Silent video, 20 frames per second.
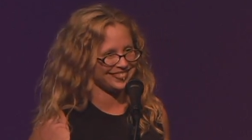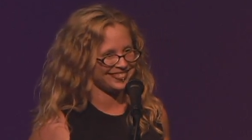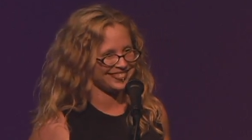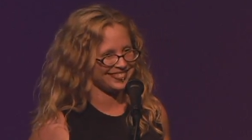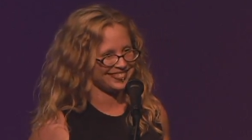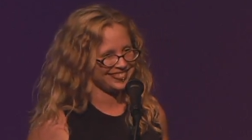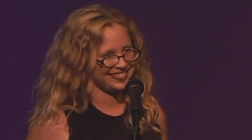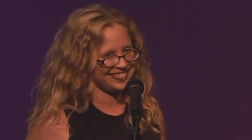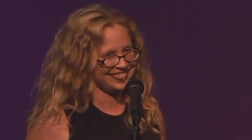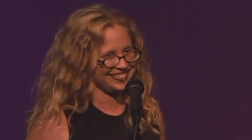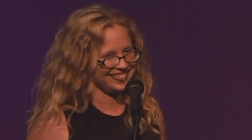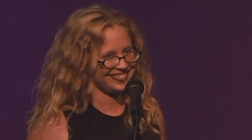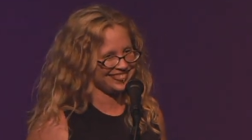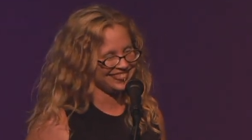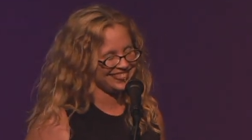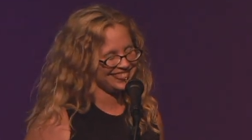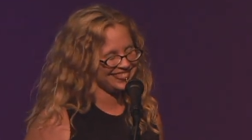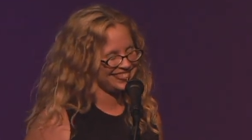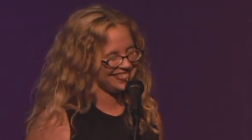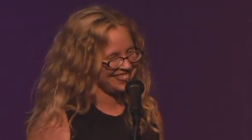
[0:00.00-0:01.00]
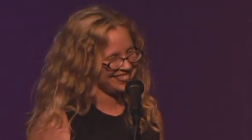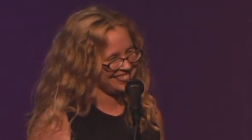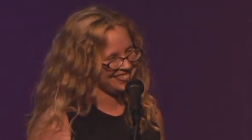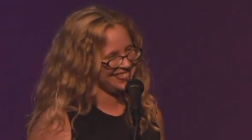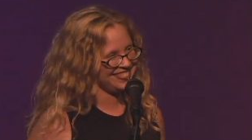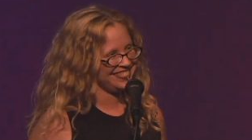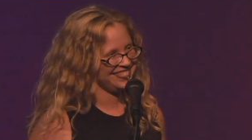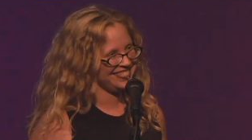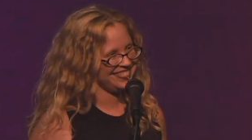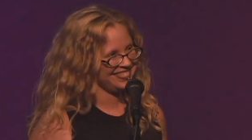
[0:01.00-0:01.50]

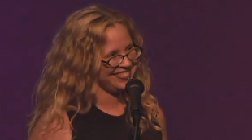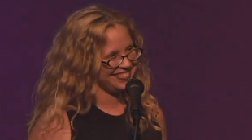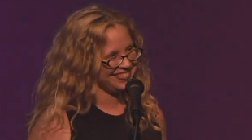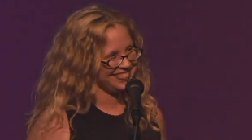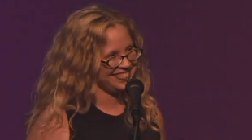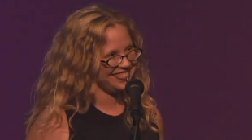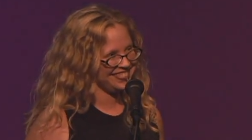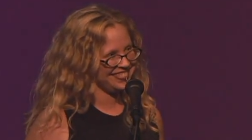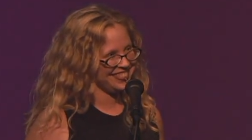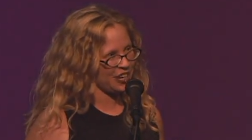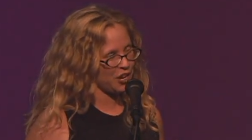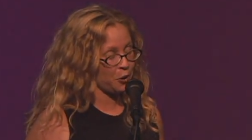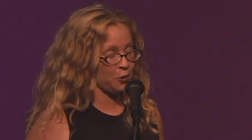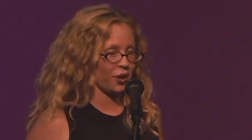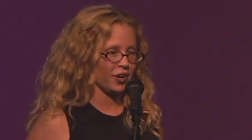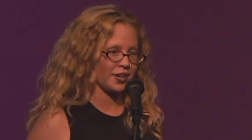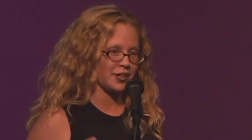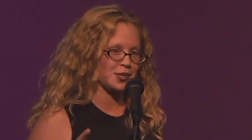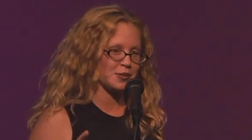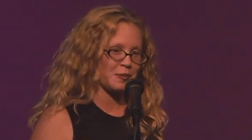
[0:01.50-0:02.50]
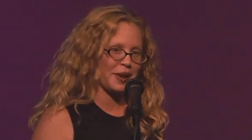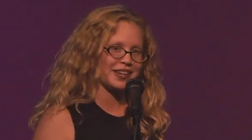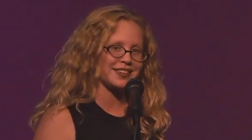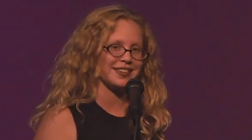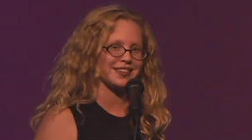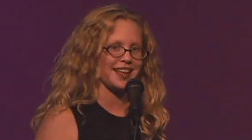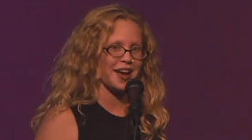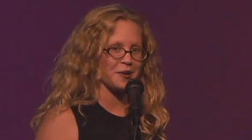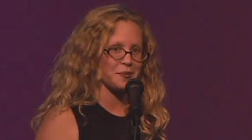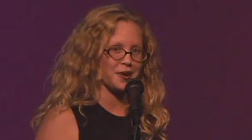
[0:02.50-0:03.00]
playground. you weren't
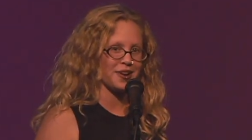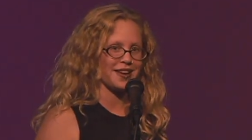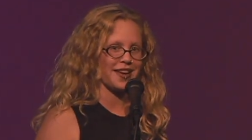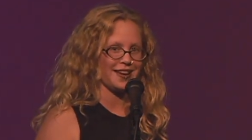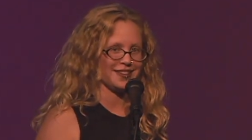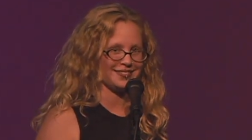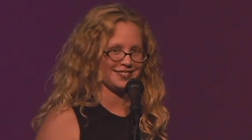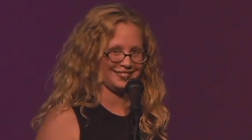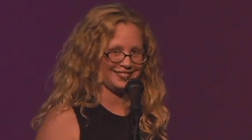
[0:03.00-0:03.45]
expecting that, were you?